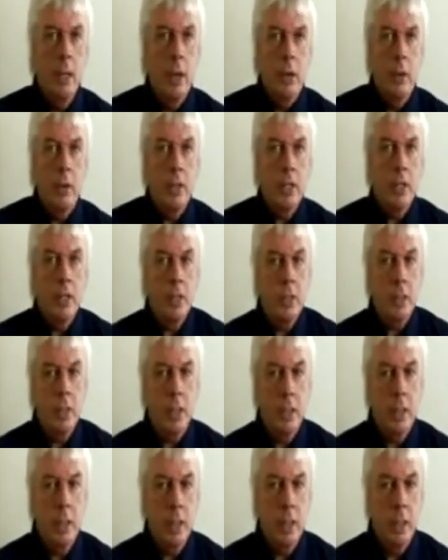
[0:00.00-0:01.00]
You know, this is
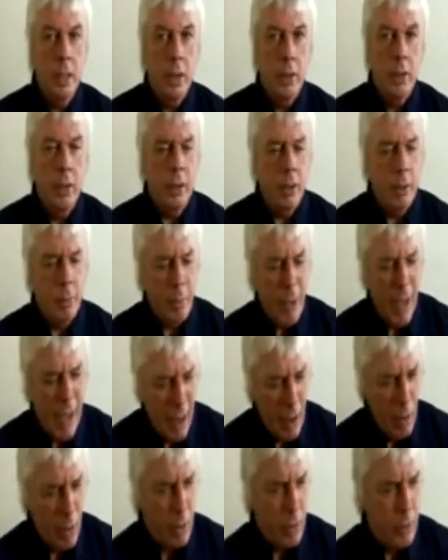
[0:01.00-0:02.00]
the
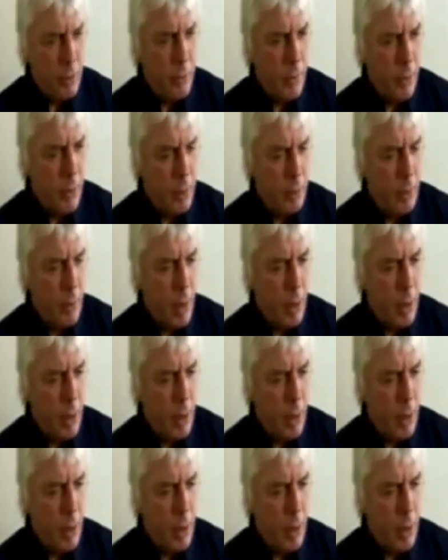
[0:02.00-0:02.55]
power of